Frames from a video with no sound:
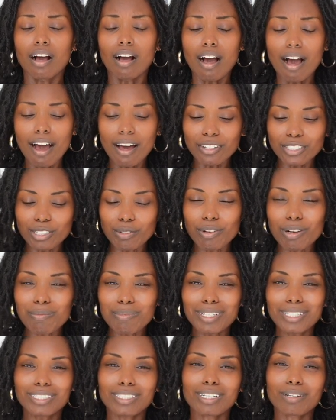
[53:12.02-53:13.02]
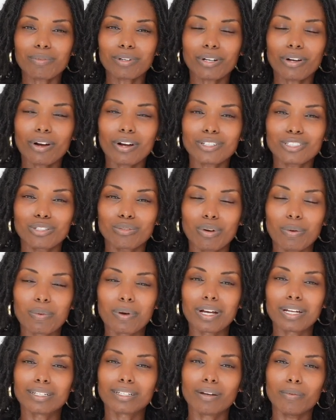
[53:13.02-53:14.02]
Also, on a mission in regards to
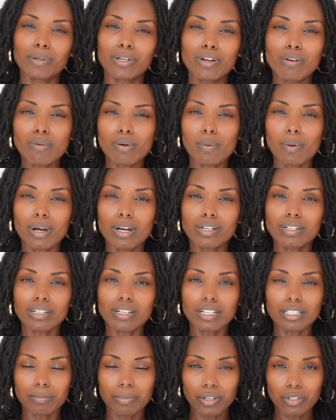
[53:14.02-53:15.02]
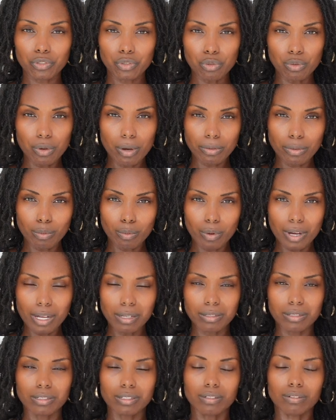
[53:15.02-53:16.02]
Rwanda, we know Rwanda has been a tool of the
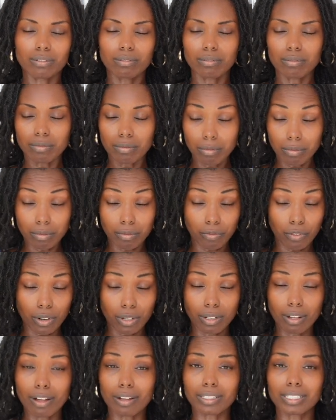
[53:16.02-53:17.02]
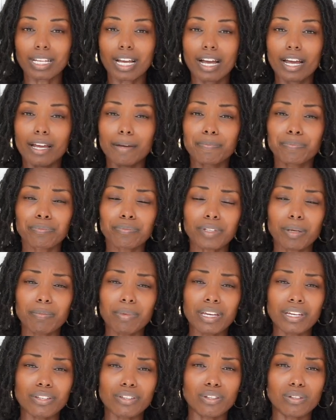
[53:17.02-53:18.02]
West for a long time,
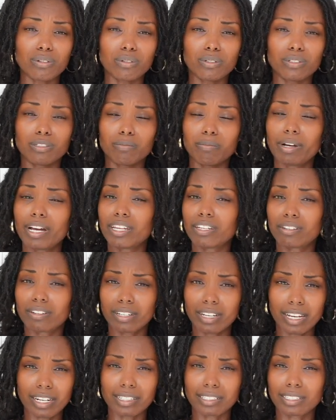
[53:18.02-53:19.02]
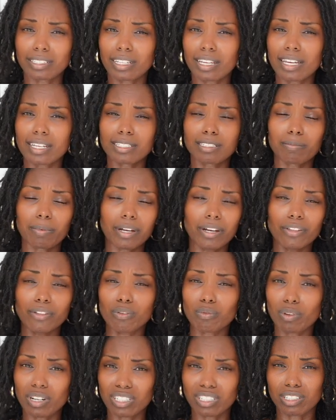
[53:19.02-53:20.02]
being used by the United States, by
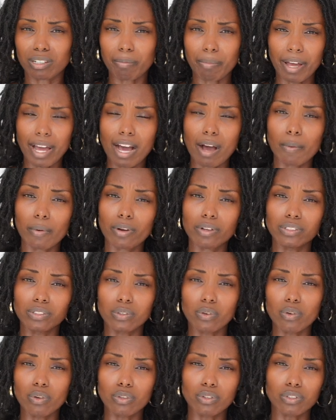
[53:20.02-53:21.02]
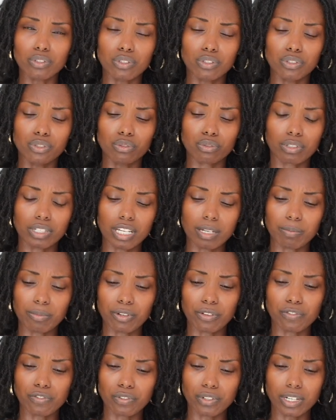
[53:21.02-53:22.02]
other Western powers in order to keep
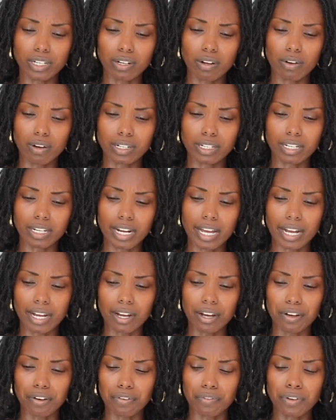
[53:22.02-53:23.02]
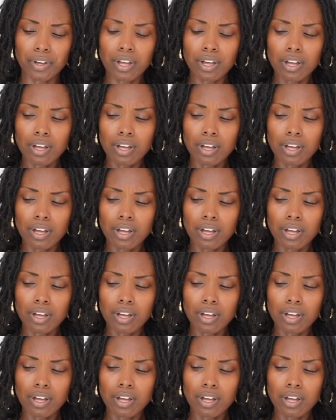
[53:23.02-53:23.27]
their foot on the neck of